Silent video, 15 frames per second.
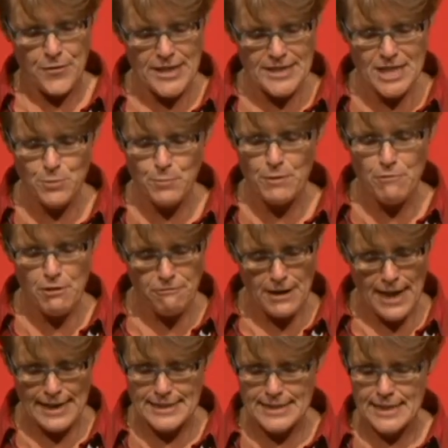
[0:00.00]
This has been
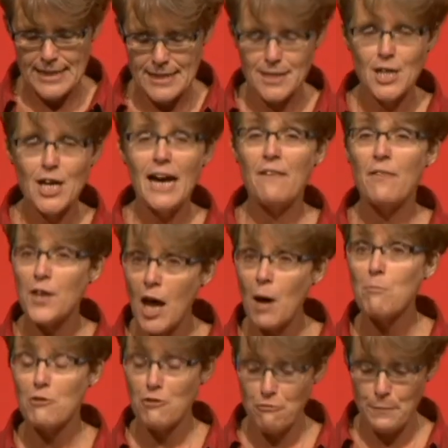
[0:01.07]
reflected in the
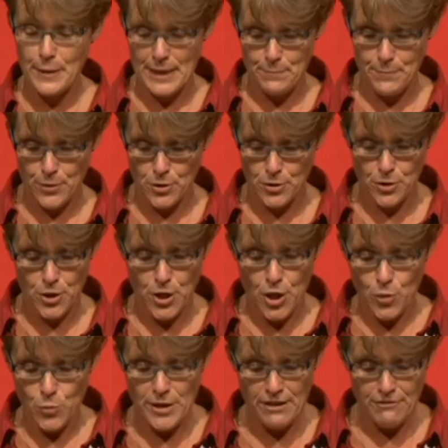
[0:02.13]
number of people
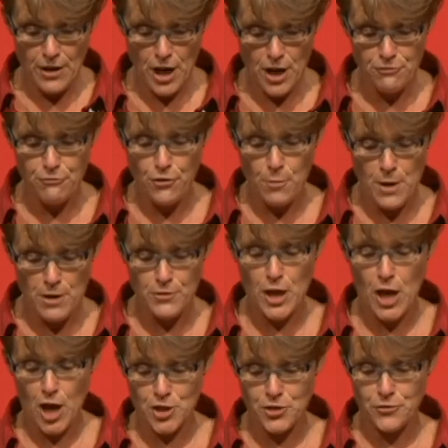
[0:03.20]
we have heard from over
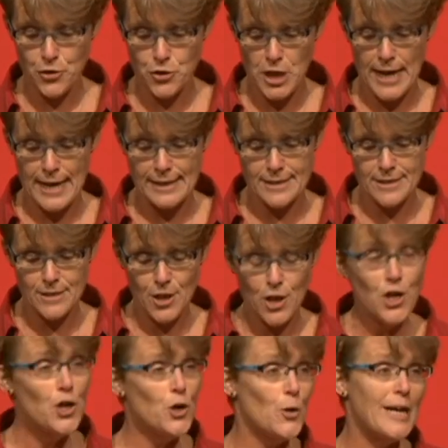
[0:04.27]
the last few days
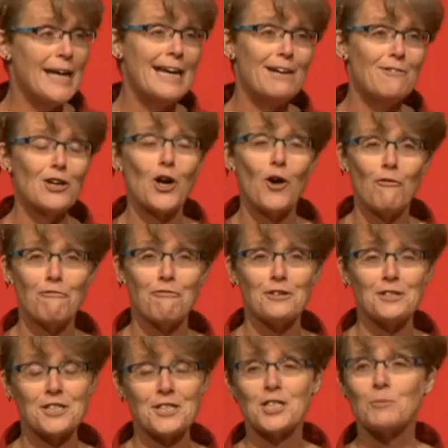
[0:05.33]
who are here at
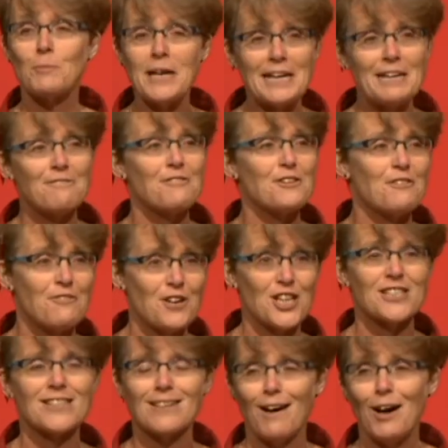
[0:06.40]
conference and speaking for the
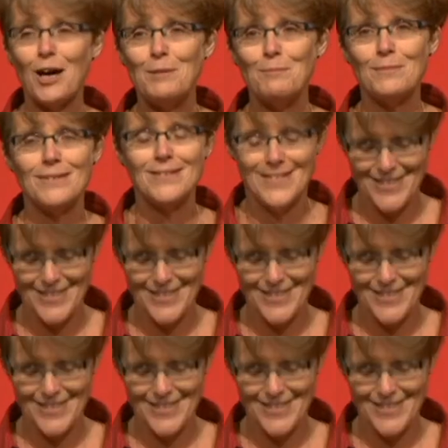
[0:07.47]
first time.